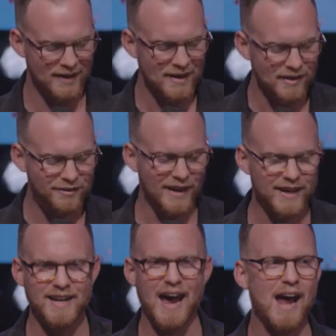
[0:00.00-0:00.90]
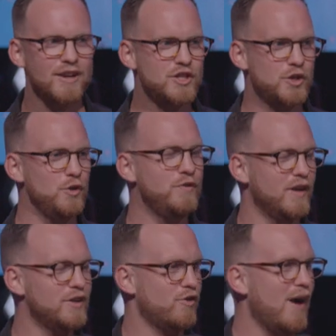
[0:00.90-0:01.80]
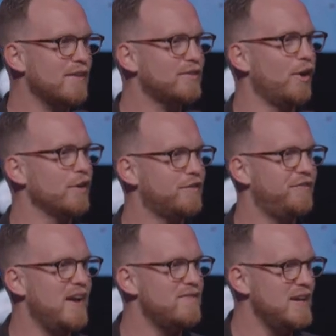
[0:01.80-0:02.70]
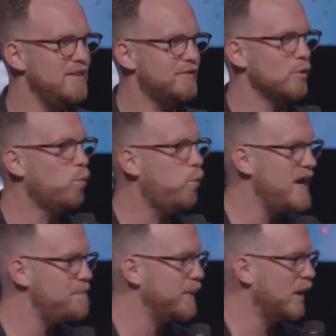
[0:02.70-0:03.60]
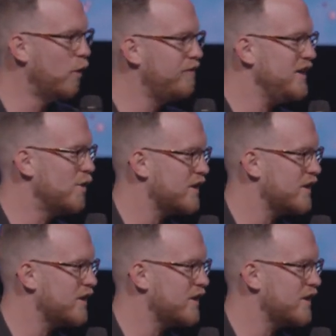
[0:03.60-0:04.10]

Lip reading: The second attitude that attracts God's favor is to weep over your